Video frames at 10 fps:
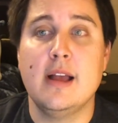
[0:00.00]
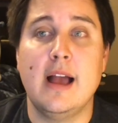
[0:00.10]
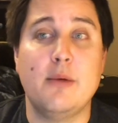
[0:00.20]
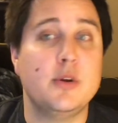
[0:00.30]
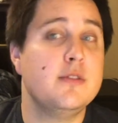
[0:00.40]

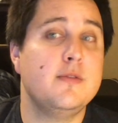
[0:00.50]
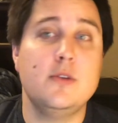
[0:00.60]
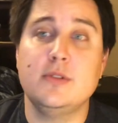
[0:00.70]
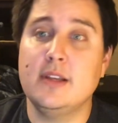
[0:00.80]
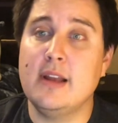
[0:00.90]
I wouldn't
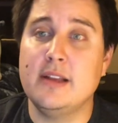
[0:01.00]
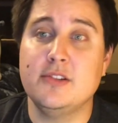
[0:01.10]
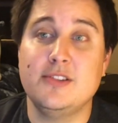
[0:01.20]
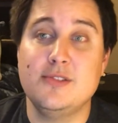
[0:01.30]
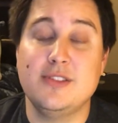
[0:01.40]
fuse it, I
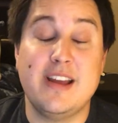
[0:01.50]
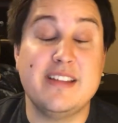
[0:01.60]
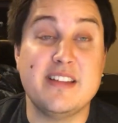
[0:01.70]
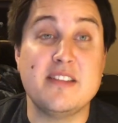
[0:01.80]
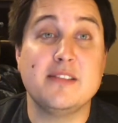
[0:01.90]
just use it
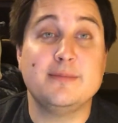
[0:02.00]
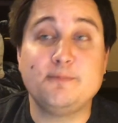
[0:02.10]
as is.